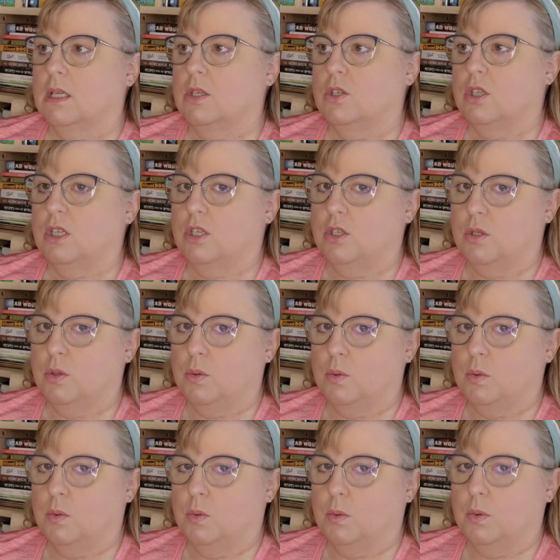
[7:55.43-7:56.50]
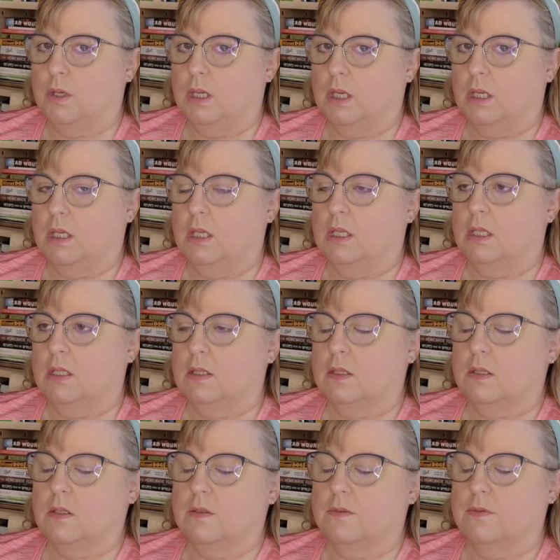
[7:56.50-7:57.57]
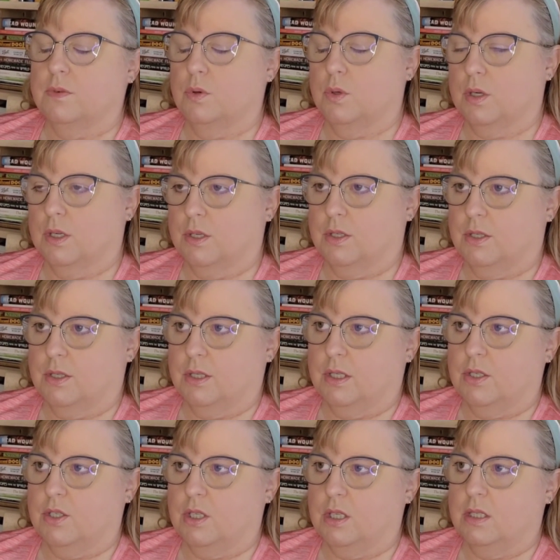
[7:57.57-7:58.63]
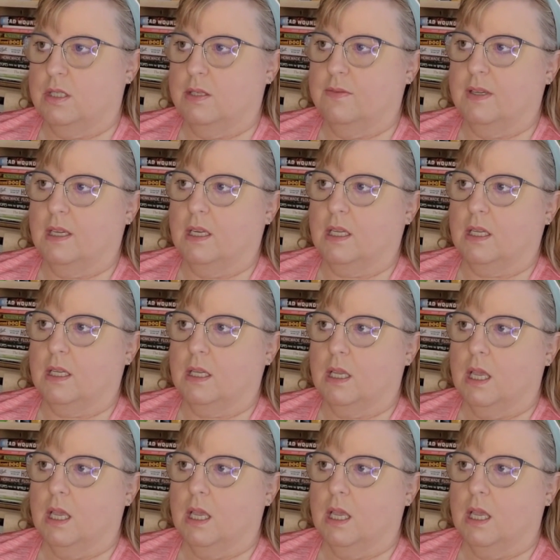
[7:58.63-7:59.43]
she too is divorced. She is living in